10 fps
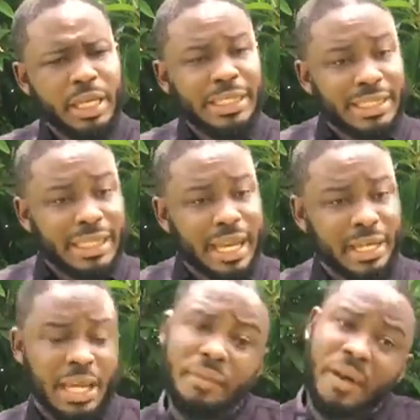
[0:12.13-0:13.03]
insane
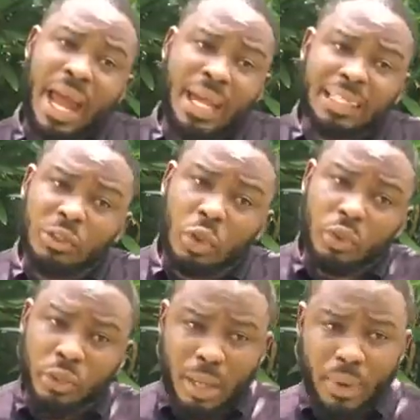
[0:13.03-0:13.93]
if I hadn't
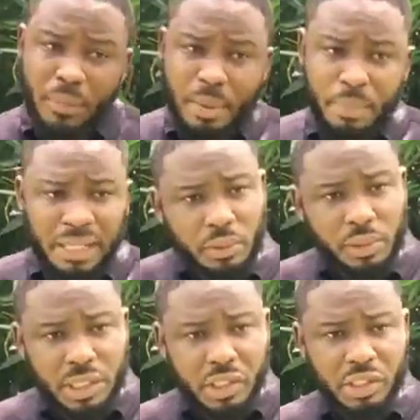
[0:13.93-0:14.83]
told you about my past
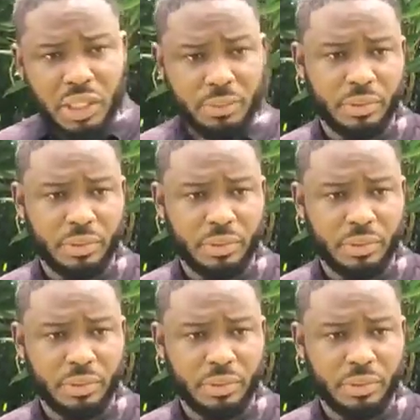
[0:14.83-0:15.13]
relationships.